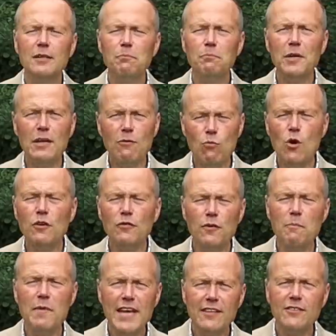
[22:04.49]
But it works
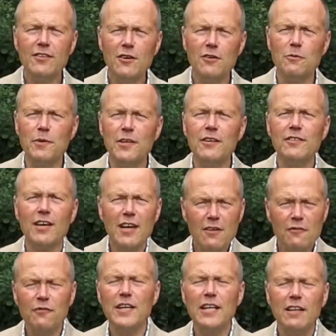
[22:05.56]
for me too, because
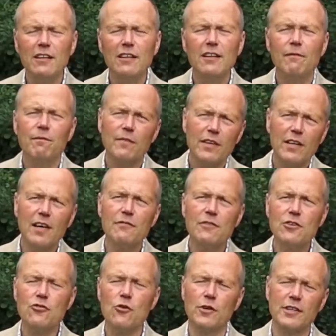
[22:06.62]
I feel I've
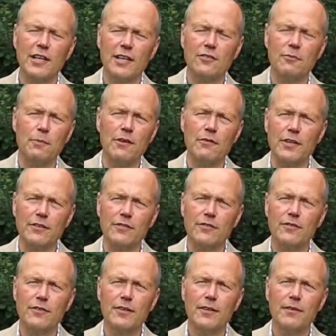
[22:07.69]
enjoyed that
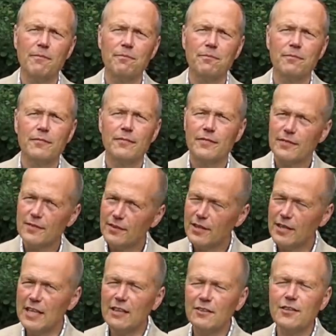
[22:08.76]
experience.
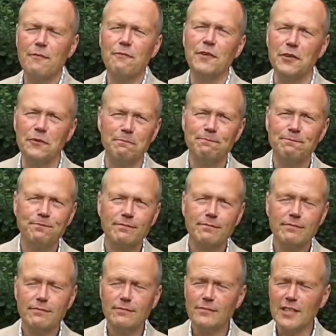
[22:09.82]
Little tip for you,
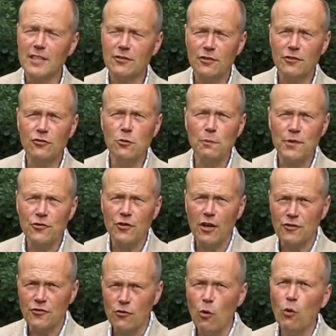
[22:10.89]
to
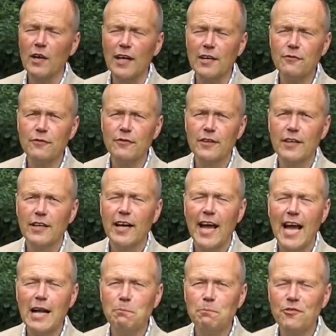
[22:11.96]
supercharge your life,
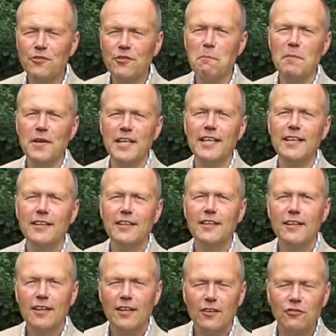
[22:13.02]
help somebody
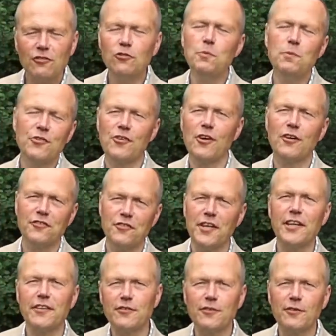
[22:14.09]
supercharge
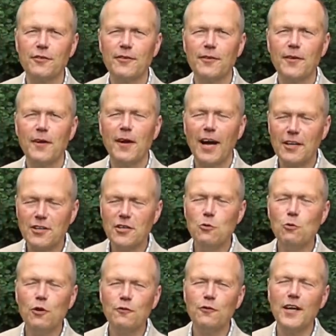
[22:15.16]
theirs. And
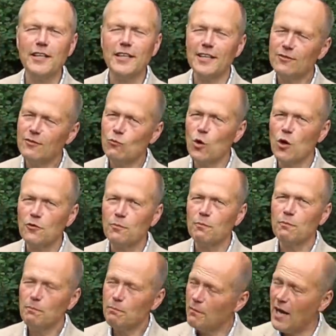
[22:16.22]
you will find it works
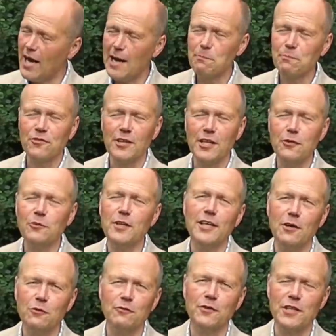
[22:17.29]
absolutely
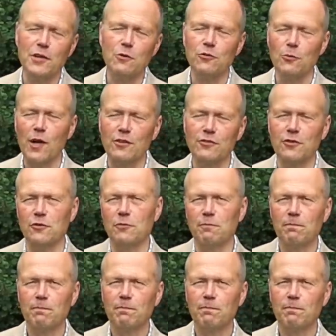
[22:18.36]
out for you as well too.